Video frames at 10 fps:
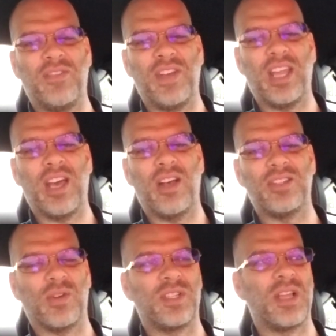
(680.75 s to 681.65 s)

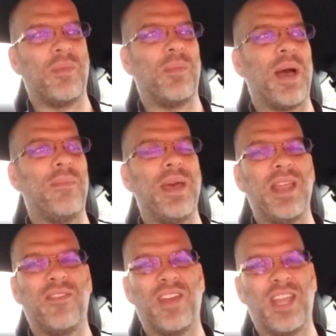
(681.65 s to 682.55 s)
videos or some of my
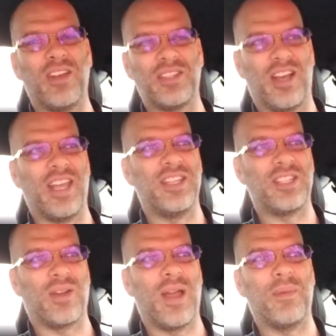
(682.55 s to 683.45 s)
mini videos on
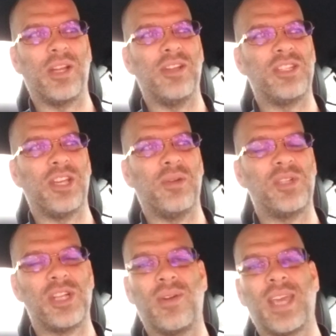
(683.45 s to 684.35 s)
Instagram or YouTube
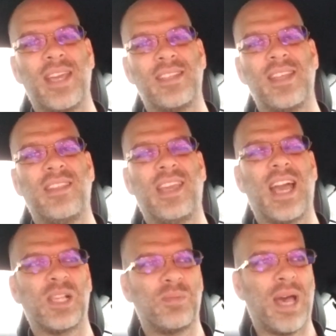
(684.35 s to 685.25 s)
showcasing the
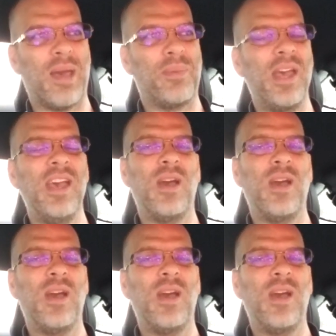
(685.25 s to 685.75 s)
X-Pipe